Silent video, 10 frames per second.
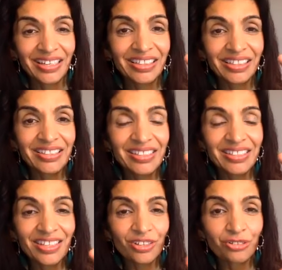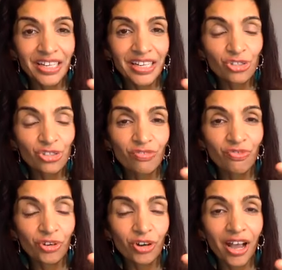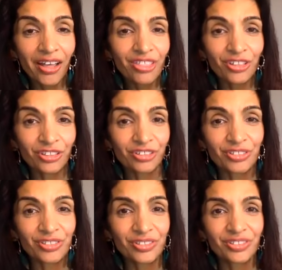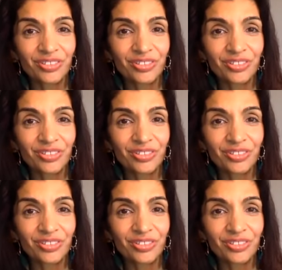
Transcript: consideration for others.